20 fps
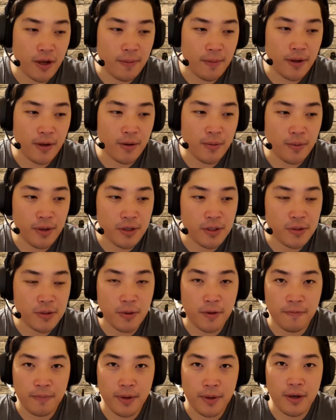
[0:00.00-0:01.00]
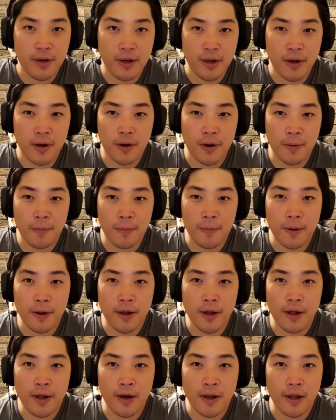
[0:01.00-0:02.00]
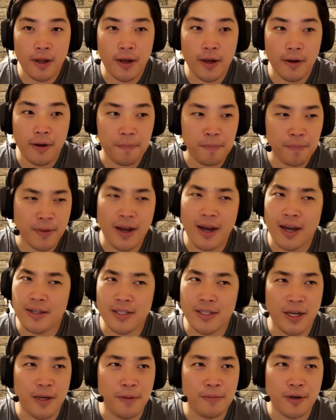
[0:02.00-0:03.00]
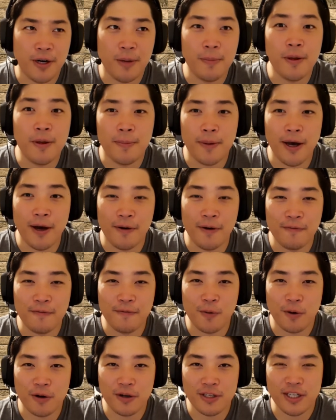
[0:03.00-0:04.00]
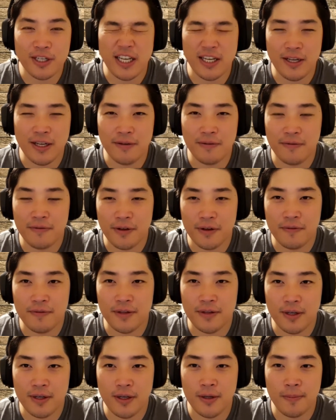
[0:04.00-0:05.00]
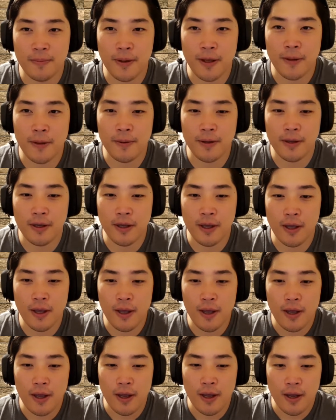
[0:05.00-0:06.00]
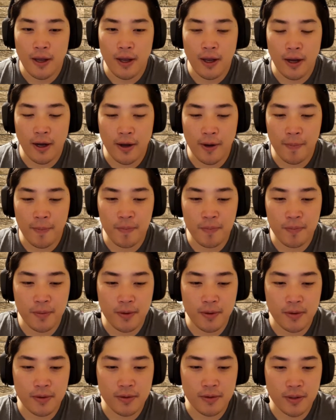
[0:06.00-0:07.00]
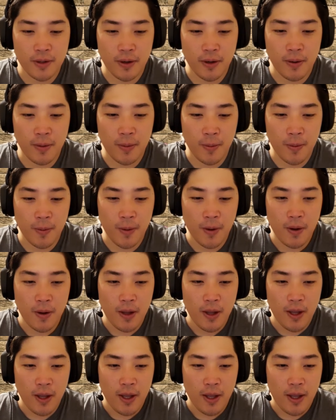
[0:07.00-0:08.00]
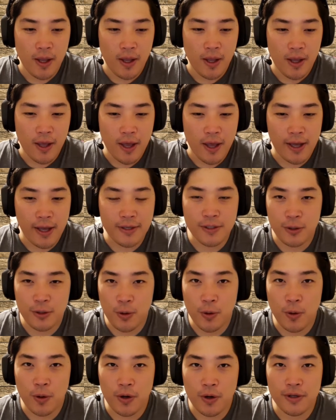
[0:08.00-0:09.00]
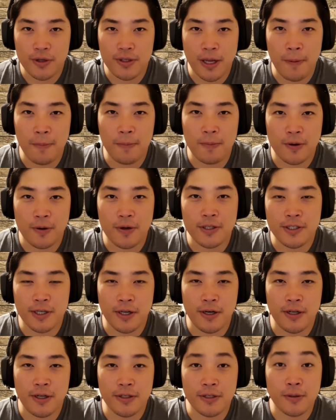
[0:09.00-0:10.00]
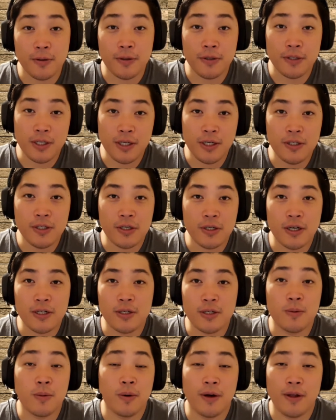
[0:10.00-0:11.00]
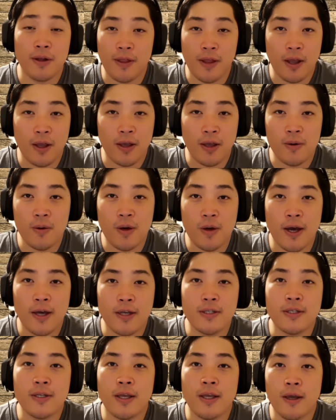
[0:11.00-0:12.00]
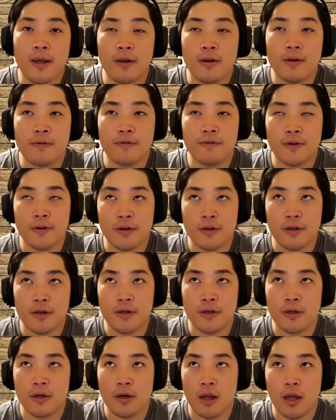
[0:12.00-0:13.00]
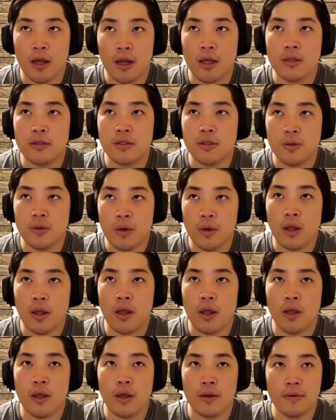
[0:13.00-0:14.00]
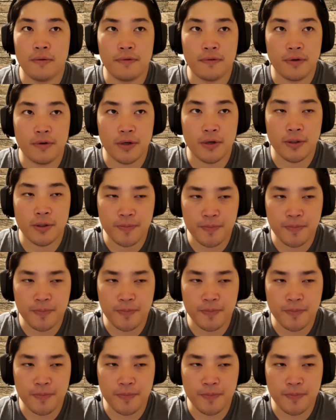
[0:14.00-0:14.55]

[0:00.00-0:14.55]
many weeks we've been here, but um, I'd say probably about 14, 15 maybe. Um, so, as your temporary Sunday school teacher, I just want to thank you guys again for uh, tuning in, for